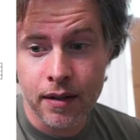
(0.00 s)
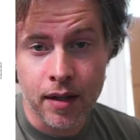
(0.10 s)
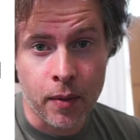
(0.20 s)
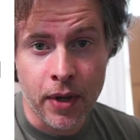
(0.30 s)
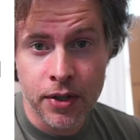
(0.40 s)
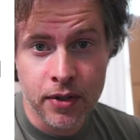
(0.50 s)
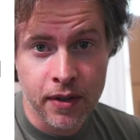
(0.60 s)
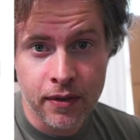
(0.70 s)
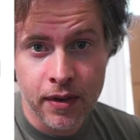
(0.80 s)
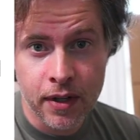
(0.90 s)
majored in
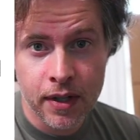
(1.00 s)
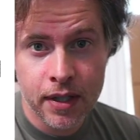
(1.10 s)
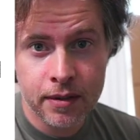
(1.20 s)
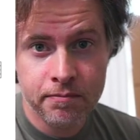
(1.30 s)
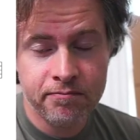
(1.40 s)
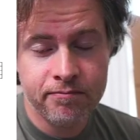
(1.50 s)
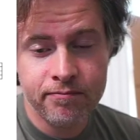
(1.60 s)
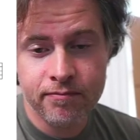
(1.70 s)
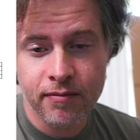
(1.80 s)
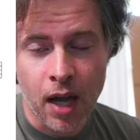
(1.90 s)
theory.
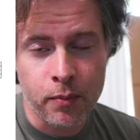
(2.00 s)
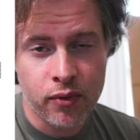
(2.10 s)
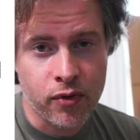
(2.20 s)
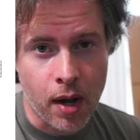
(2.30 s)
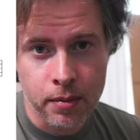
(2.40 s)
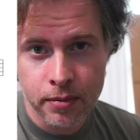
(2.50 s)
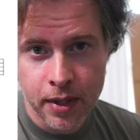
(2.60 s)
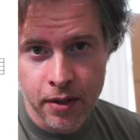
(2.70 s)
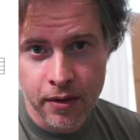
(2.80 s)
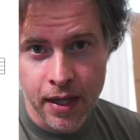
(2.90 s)
I probably
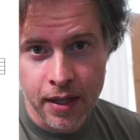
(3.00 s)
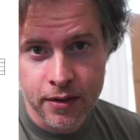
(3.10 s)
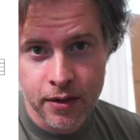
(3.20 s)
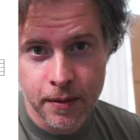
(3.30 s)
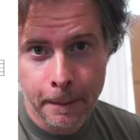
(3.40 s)
know the answer.